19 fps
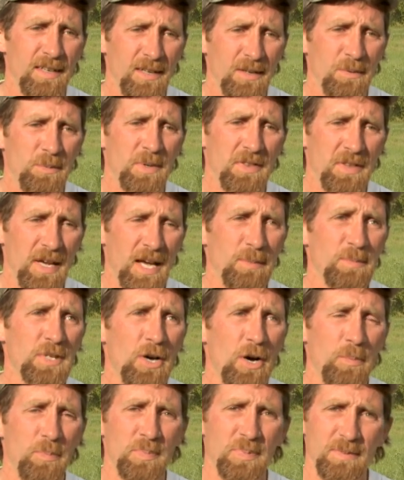with Tom's
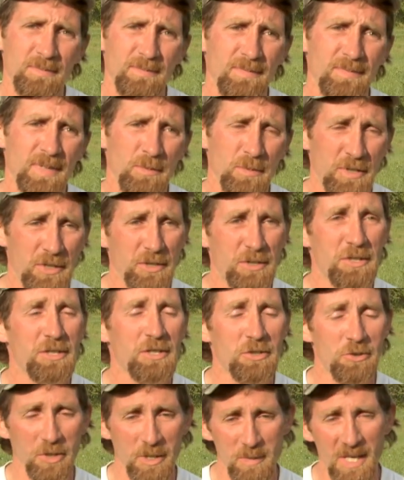help,
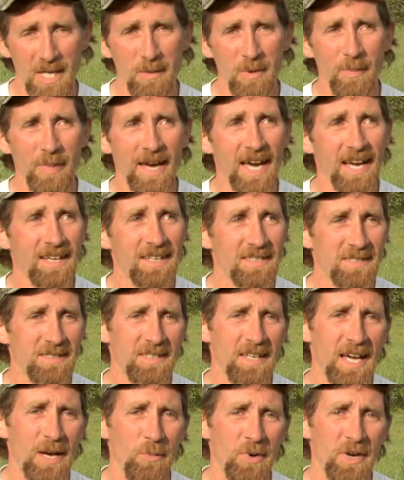she's going to be coming back because
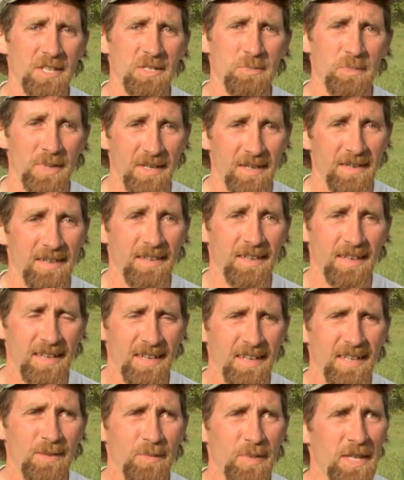Tom Waite's been,
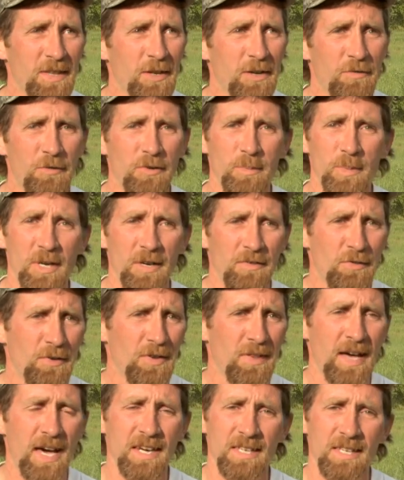been there for me for
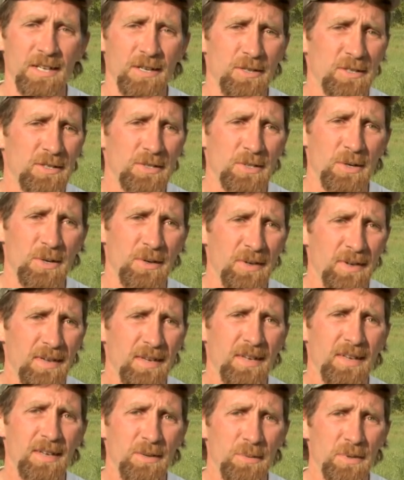a lot of years. So
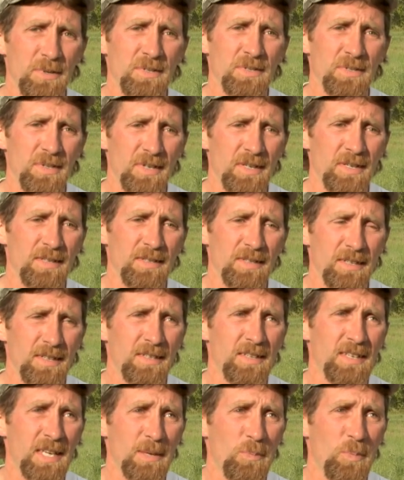we're just going to
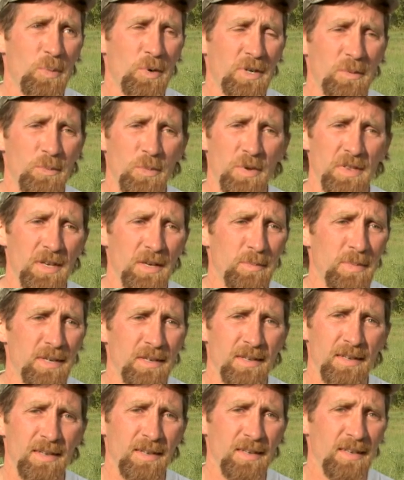keep working with him. And,